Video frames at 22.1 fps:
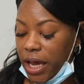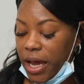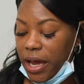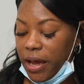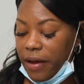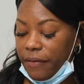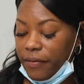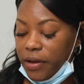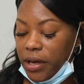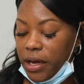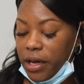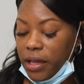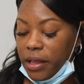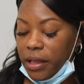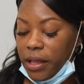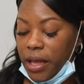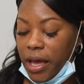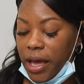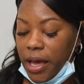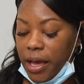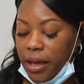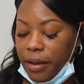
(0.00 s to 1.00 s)
I have done
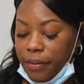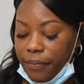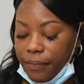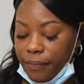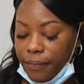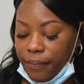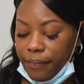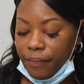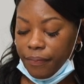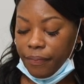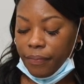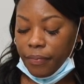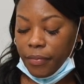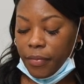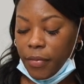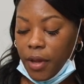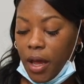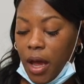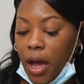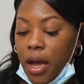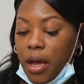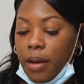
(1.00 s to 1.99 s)
that,
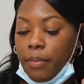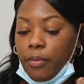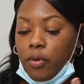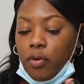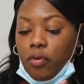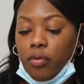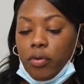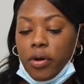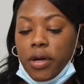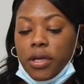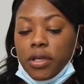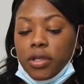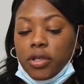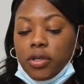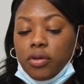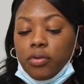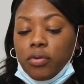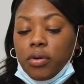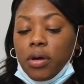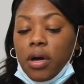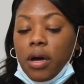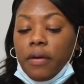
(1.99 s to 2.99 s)
I am going
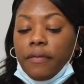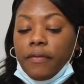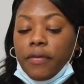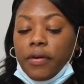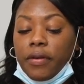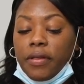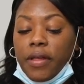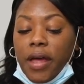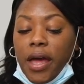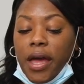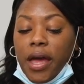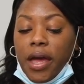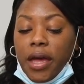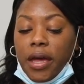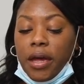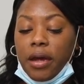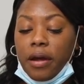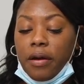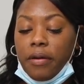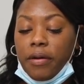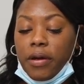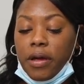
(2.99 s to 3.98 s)
to cover that
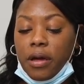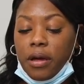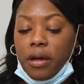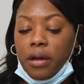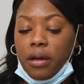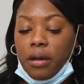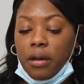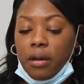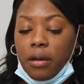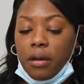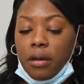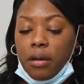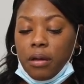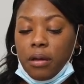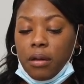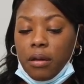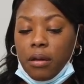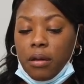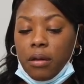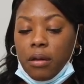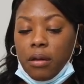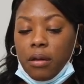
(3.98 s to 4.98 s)
area
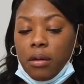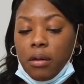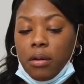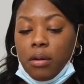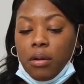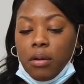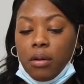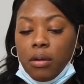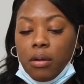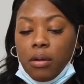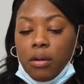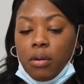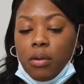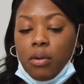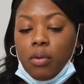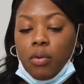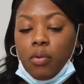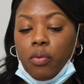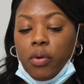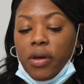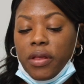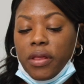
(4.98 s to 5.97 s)

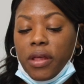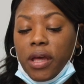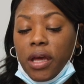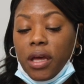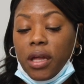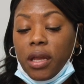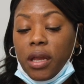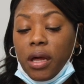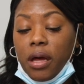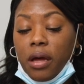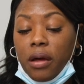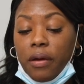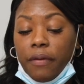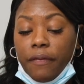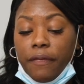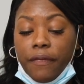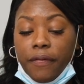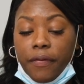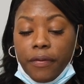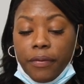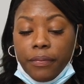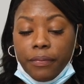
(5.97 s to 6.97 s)
with a
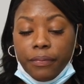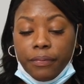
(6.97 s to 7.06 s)
glove.